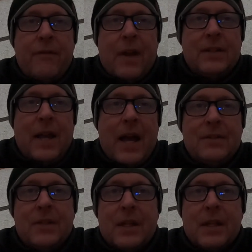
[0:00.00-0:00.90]

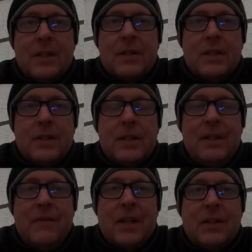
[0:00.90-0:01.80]
fantastic it is to
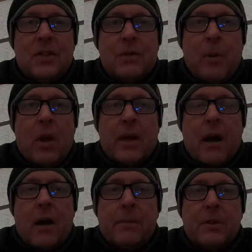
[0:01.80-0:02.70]
just even get these small
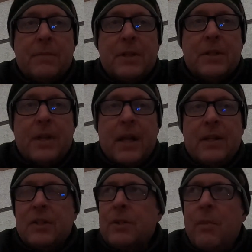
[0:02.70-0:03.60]
accomplishments
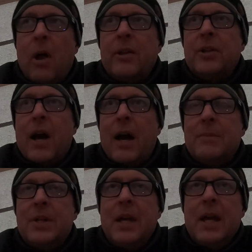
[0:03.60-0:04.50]
done, these small
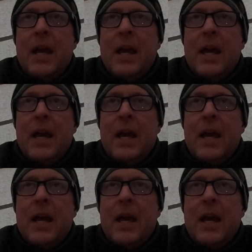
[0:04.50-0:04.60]
jobs.